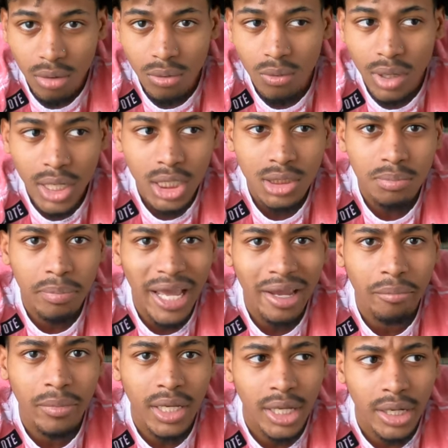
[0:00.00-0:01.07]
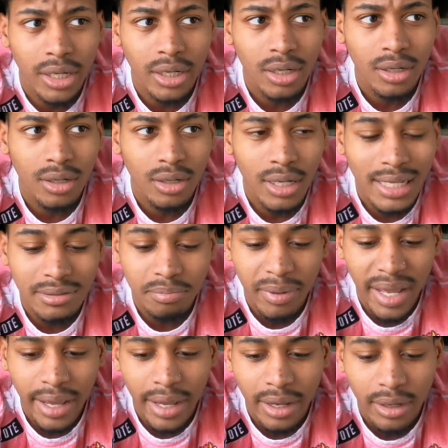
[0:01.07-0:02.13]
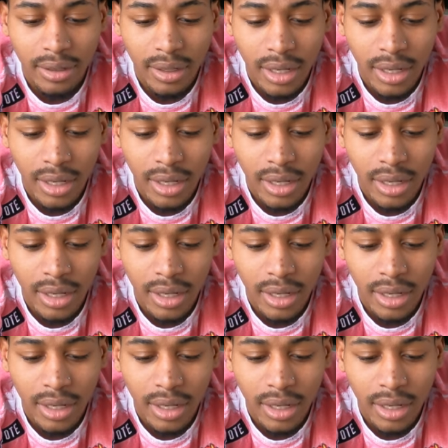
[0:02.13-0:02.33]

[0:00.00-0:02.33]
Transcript: what does bet mean? That's bad.